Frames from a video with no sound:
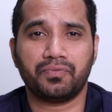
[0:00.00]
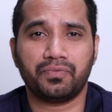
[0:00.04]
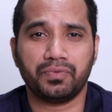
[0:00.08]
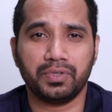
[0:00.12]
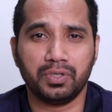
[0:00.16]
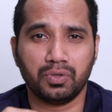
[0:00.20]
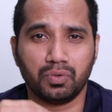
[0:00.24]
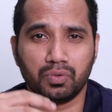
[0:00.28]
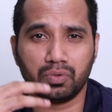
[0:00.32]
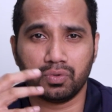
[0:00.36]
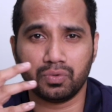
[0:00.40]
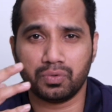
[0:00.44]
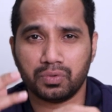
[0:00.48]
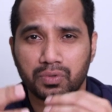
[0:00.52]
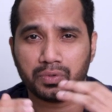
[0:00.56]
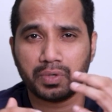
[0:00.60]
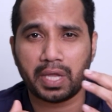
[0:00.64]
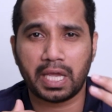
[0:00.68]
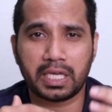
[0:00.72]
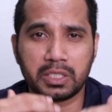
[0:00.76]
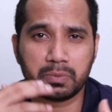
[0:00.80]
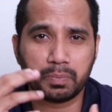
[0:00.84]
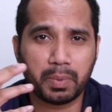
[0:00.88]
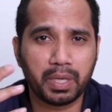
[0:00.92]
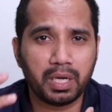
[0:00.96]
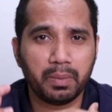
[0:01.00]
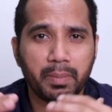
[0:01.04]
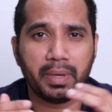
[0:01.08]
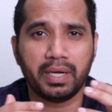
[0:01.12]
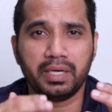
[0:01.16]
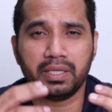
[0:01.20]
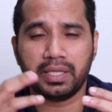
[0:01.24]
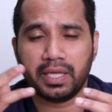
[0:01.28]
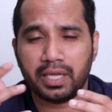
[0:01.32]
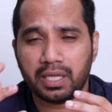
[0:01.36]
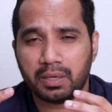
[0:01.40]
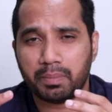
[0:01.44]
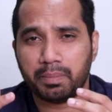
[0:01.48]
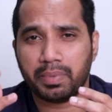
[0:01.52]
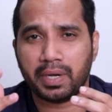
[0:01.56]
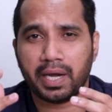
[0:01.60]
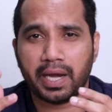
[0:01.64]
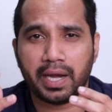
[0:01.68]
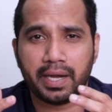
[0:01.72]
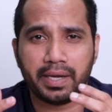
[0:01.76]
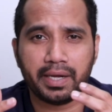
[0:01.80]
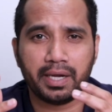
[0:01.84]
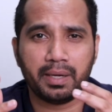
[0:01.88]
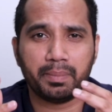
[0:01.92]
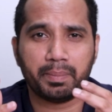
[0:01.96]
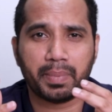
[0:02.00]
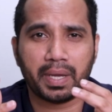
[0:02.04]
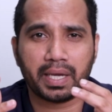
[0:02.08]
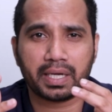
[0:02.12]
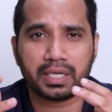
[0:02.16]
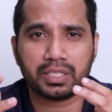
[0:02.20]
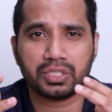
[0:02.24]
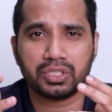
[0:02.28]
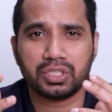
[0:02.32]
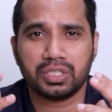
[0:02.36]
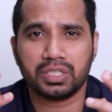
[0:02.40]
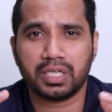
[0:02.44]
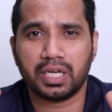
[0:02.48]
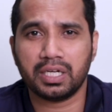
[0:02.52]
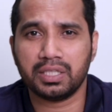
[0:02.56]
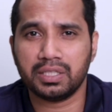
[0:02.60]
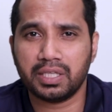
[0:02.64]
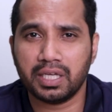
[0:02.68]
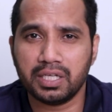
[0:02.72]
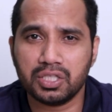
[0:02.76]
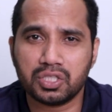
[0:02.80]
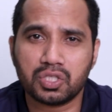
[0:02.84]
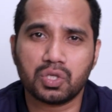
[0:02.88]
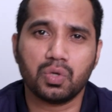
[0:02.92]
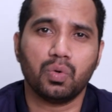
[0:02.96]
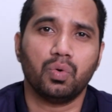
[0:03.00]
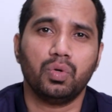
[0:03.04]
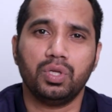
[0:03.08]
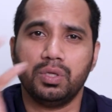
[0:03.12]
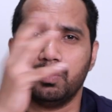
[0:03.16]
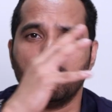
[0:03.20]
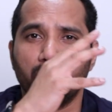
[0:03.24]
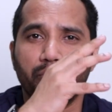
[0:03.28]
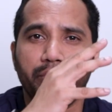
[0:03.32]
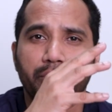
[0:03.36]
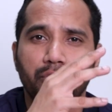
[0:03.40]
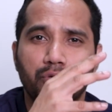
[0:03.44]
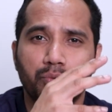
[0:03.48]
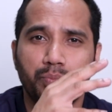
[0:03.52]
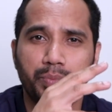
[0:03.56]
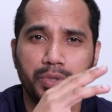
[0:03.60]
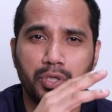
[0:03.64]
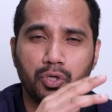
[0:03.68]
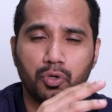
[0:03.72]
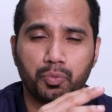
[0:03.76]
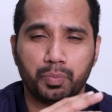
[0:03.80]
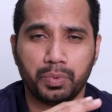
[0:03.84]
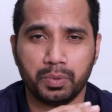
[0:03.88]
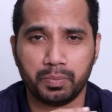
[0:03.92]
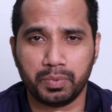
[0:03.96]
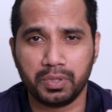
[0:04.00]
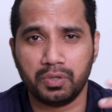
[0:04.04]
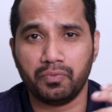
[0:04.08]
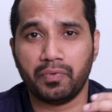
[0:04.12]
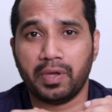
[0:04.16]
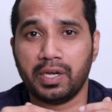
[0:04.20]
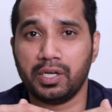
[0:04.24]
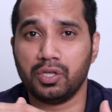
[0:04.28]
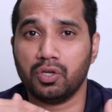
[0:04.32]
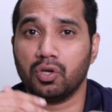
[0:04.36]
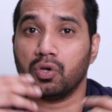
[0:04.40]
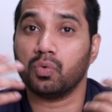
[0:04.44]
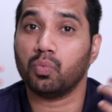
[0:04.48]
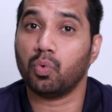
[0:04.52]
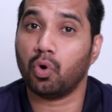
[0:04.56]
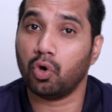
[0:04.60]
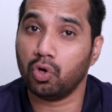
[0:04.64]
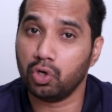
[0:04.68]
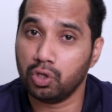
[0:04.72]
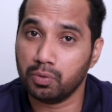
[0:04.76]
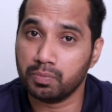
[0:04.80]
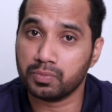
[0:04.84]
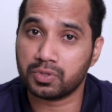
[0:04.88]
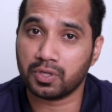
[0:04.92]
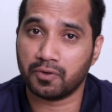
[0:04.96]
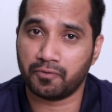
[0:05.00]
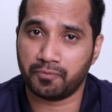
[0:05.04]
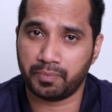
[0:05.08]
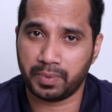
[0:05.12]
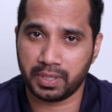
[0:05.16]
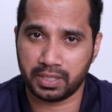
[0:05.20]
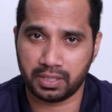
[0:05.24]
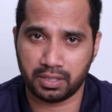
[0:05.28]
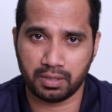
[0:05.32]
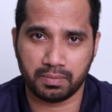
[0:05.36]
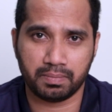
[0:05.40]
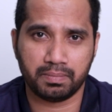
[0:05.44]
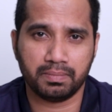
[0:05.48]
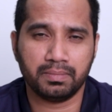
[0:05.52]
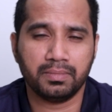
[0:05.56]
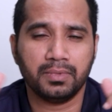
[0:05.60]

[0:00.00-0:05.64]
you know, experiment their brand and packaging and then slowly move into BOPP when your volumes have picked up.